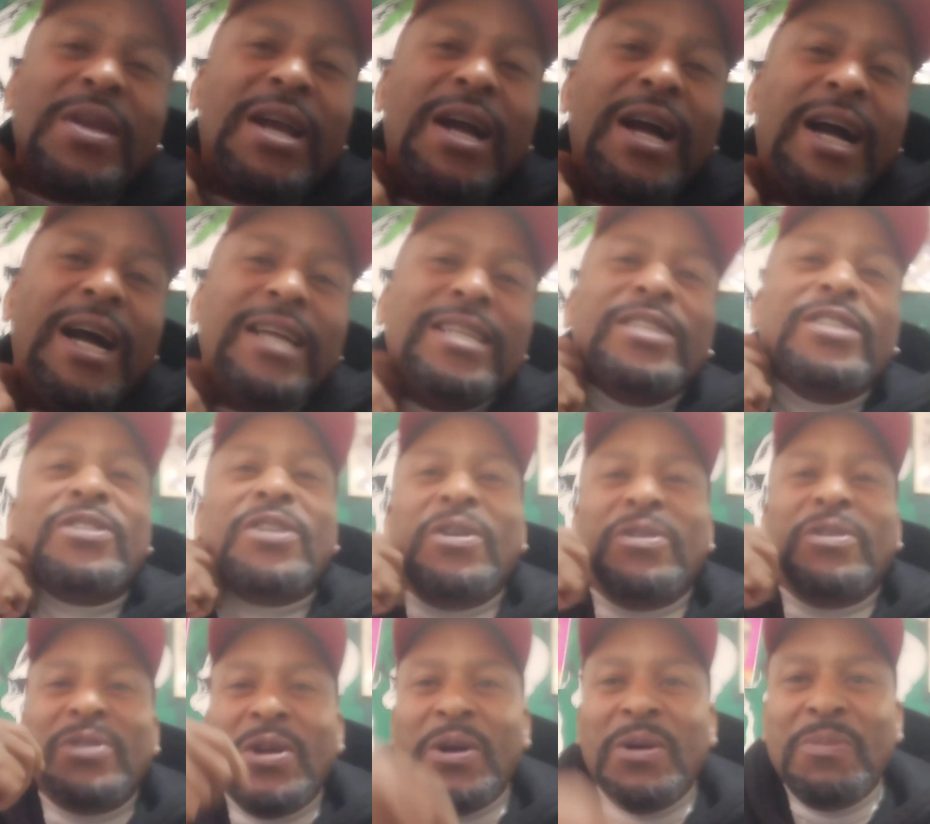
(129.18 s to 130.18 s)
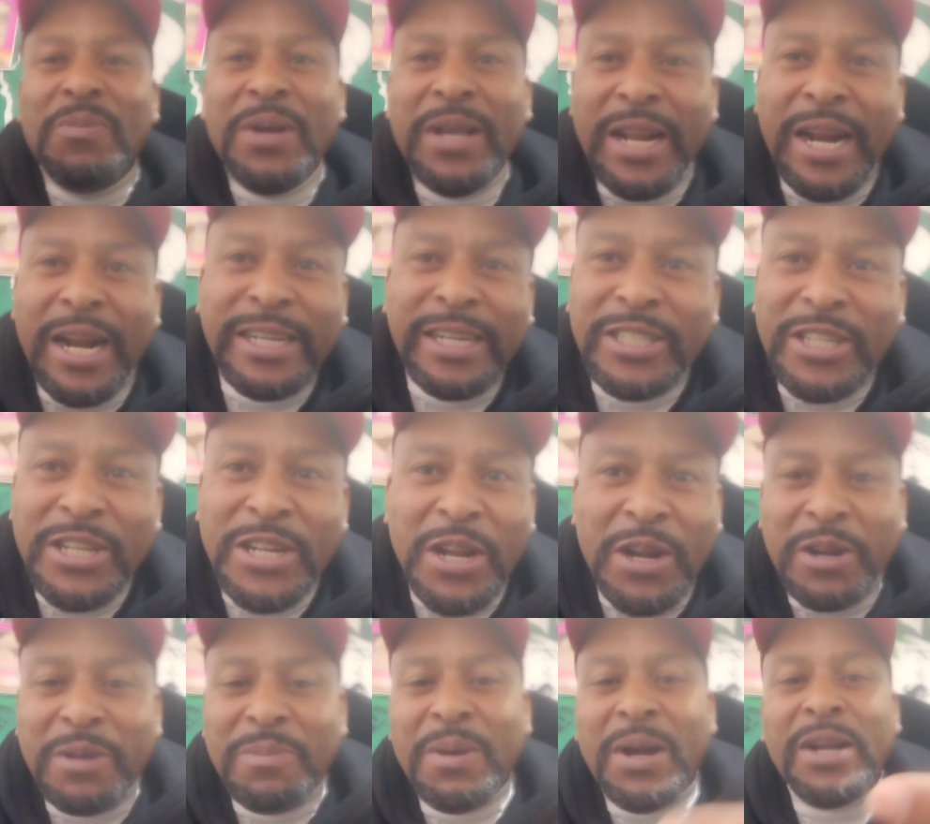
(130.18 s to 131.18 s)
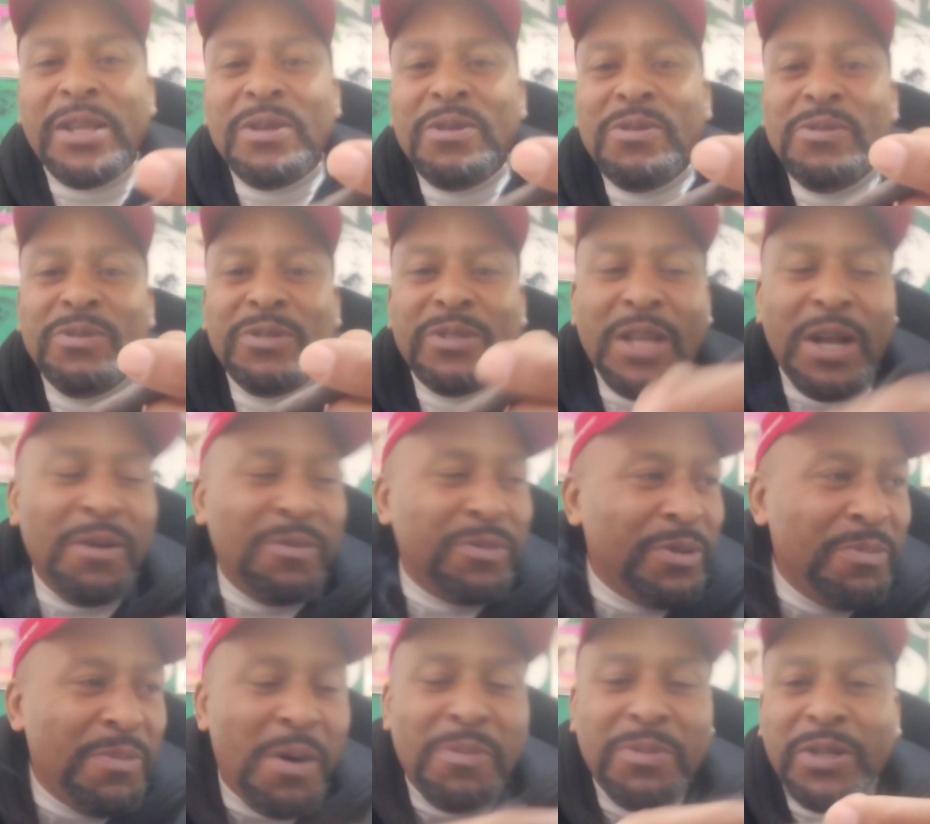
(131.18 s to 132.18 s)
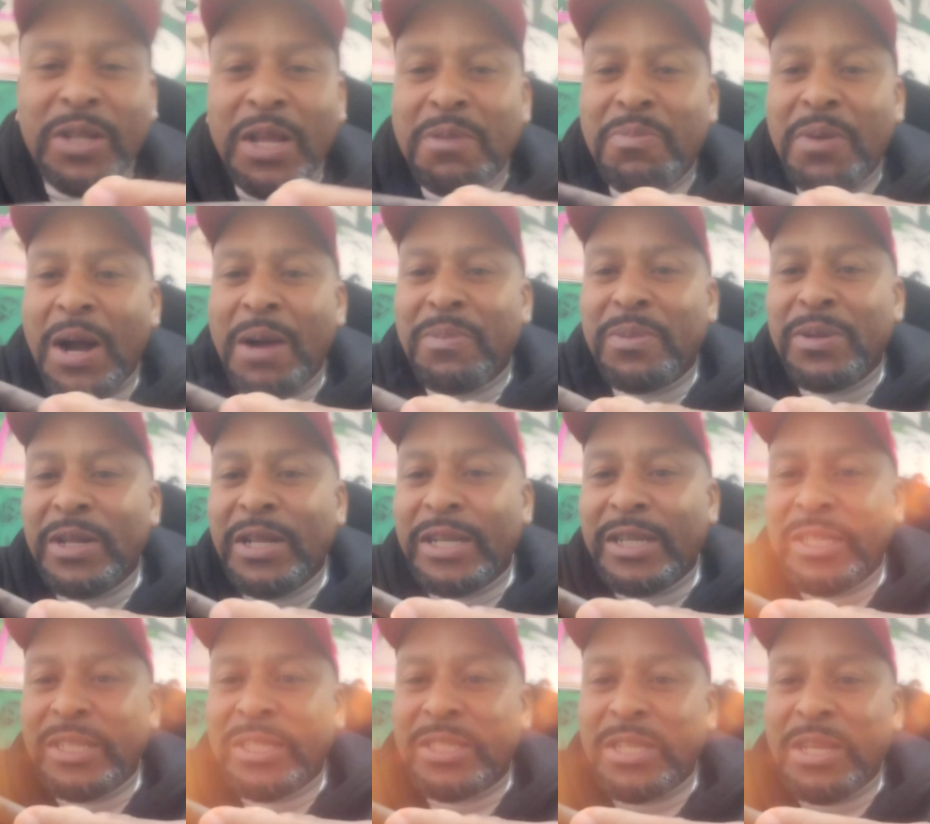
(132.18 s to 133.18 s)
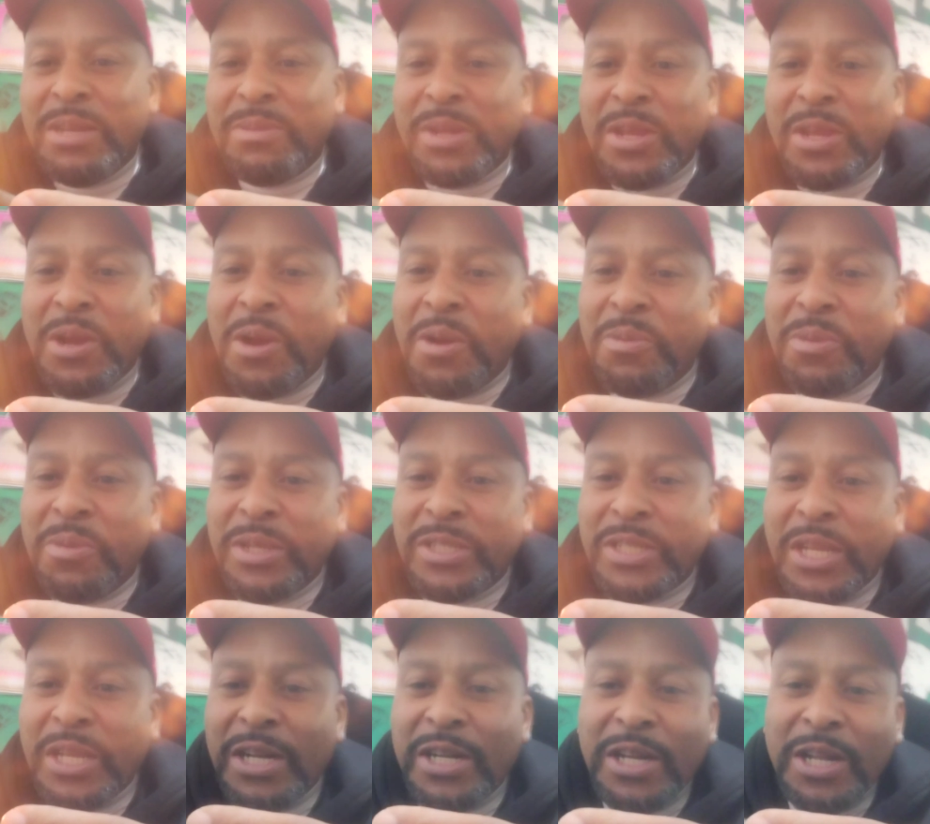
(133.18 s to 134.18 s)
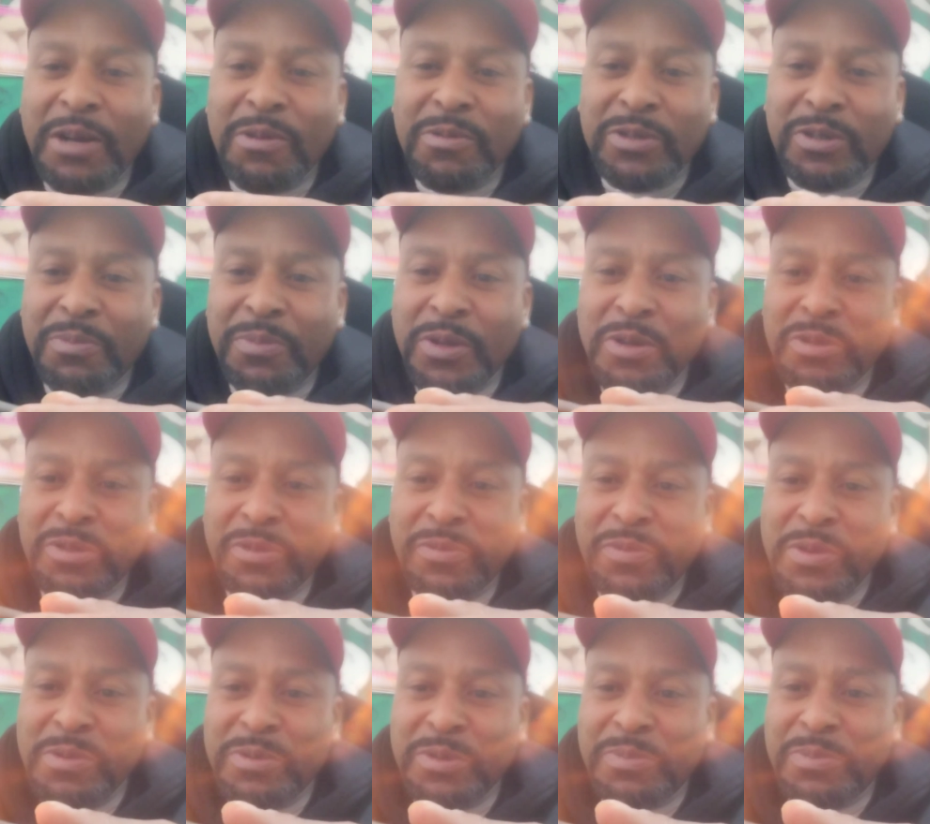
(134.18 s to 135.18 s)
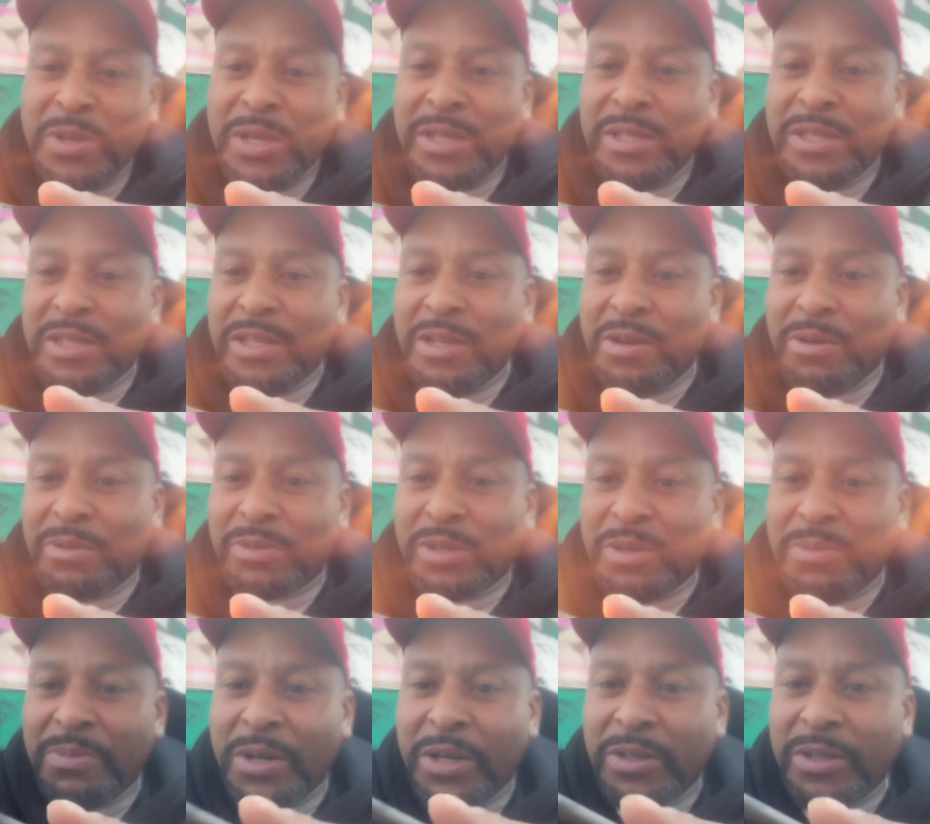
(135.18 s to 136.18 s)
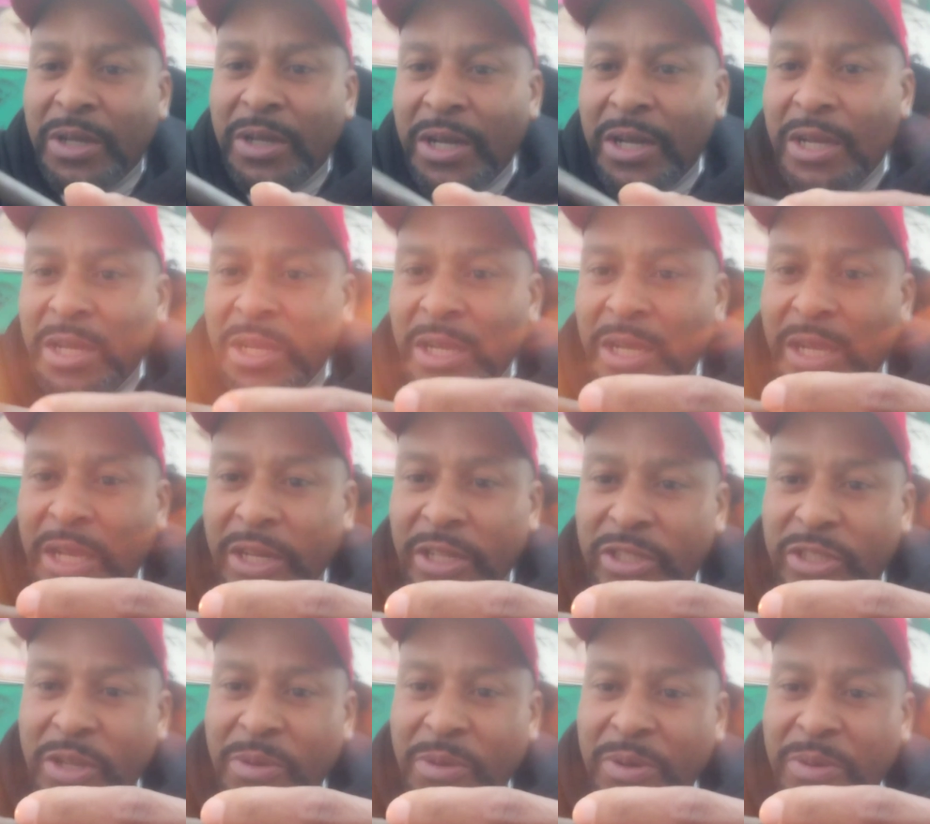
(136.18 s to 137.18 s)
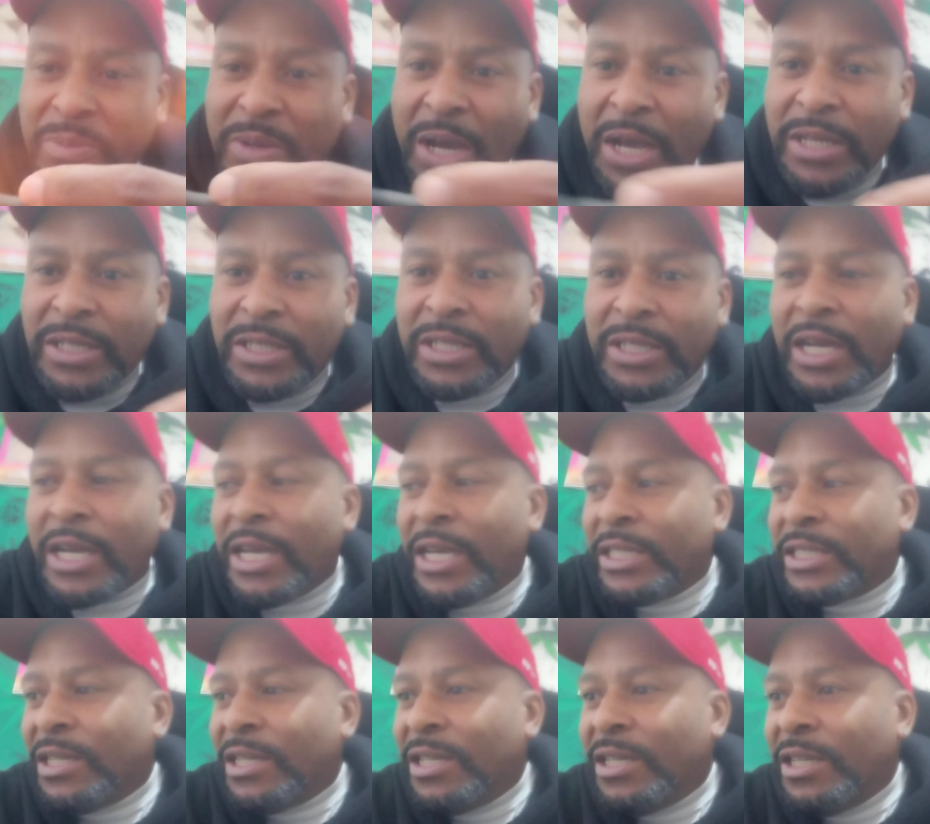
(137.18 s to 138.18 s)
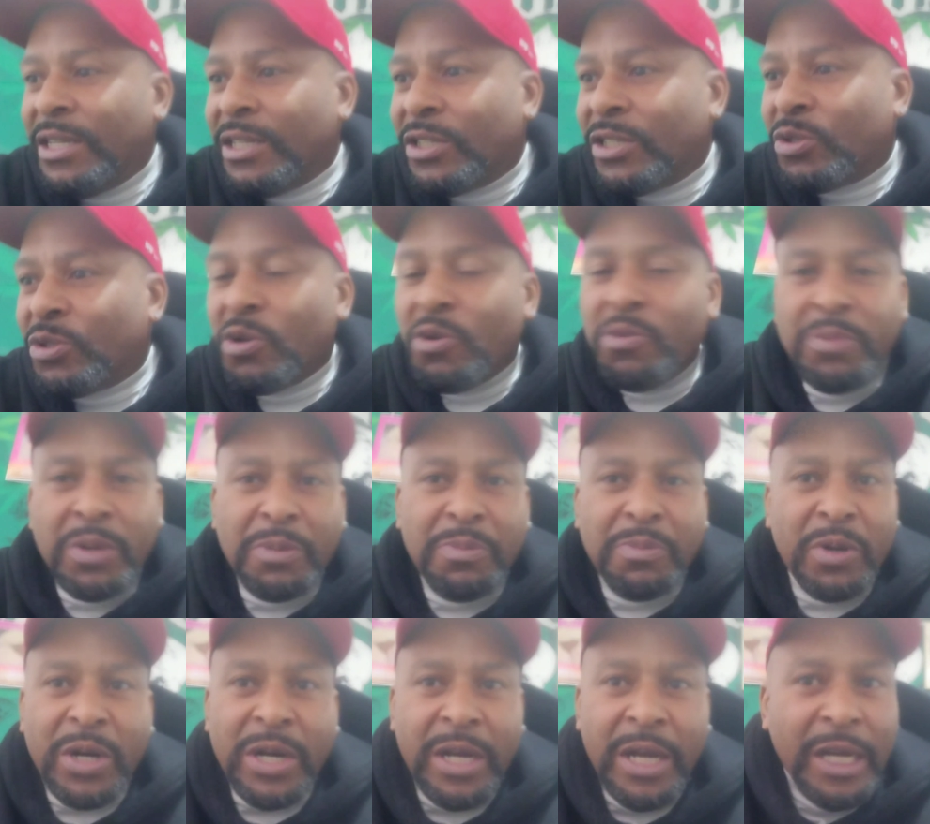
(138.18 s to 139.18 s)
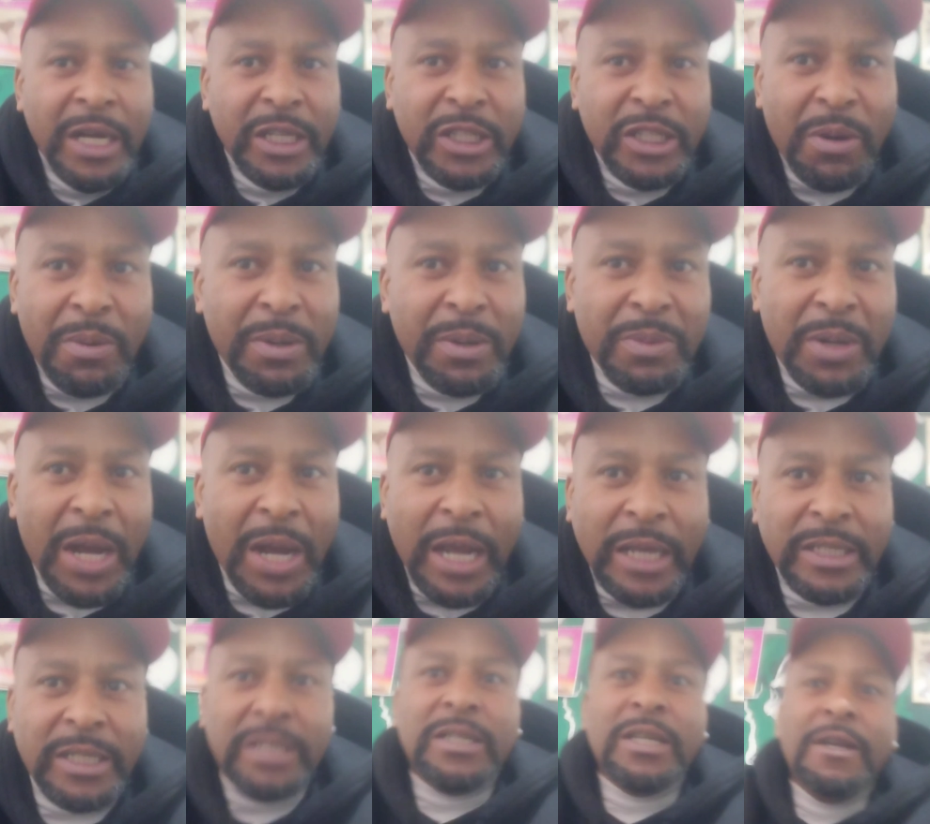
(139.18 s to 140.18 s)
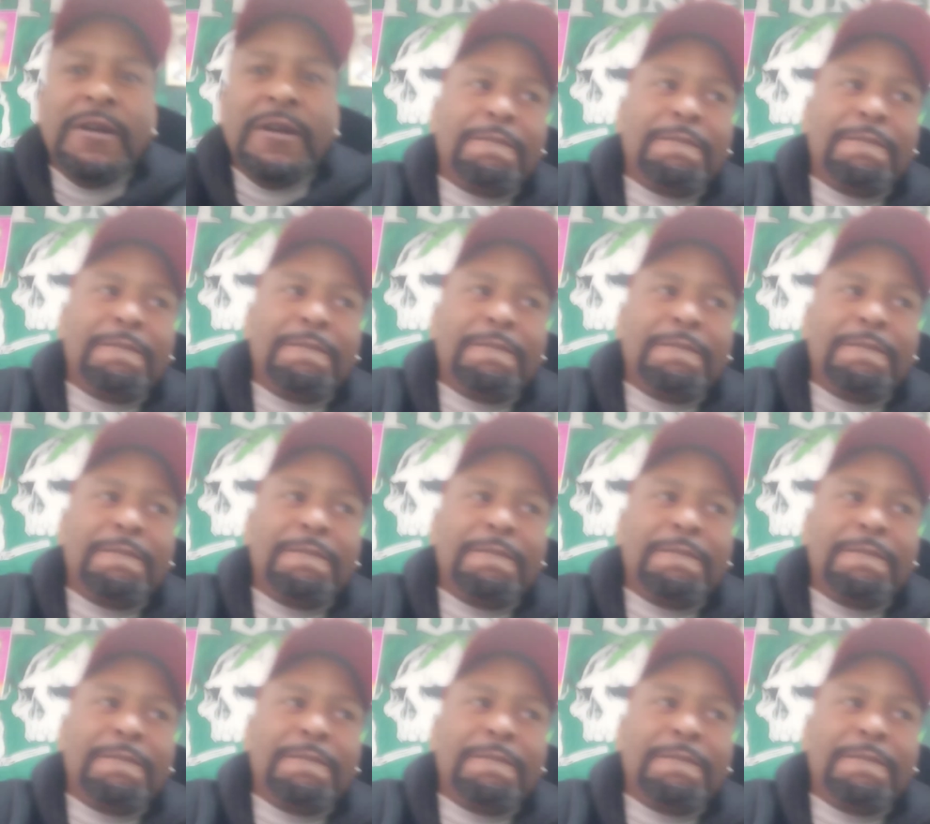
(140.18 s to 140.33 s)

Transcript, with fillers: I just don't know, man. I done seen everybody use that one. The moment they pop a nigga or something, they always say the nigga was abusive. He was beaten. You know what I'm talking about? And in some of them cases, I guess it is true, but bro, some of them cases,